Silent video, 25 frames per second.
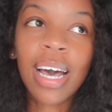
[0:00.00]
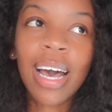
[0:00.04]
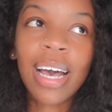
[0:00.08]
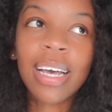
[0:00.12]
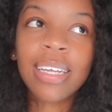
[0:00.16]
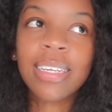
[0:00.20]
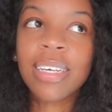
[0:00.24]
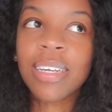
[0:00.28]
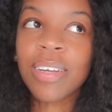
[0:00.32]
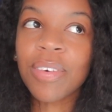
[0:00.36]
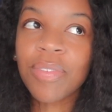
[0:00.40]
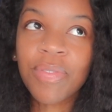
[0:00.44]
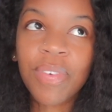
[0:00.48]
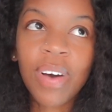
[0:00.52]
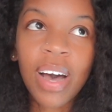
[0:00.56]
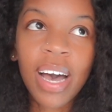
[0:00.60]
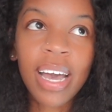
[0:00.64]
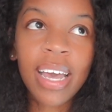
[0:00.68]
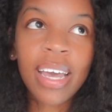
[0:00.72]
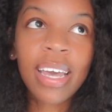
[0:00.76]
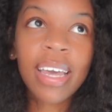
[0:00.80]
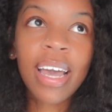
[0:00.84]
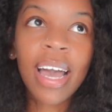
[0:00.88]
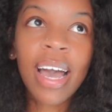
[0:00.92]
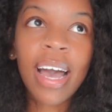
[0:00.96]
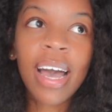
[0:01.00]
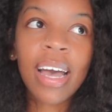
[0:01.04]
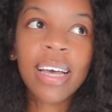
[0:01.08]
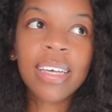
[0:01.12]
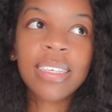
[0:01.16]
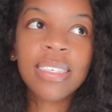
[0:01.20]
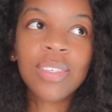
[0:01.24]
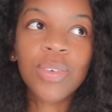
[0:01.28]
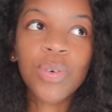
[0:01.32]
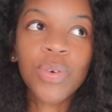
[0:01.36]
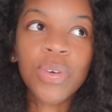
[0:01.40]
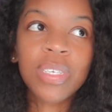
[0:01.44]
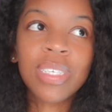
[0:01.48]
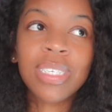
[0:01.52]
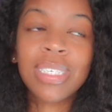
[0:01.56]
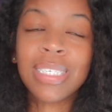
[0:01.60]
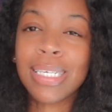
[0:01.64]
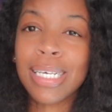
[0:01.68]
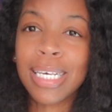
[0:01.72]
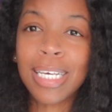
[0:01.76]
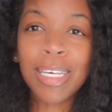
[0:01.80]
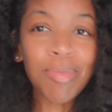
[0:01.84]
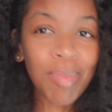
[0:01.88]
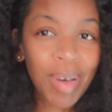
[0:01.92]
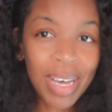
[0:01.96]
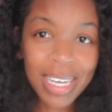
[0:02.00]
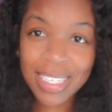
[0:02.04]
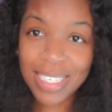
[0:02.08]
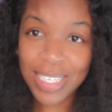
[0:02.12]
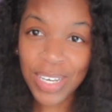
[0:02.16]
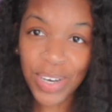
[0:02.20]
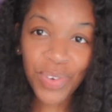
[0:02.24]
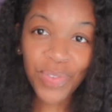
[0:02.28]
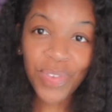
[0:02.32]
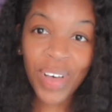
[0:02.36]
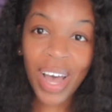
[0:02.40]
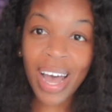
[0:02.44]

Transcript: identifying as or seeing myself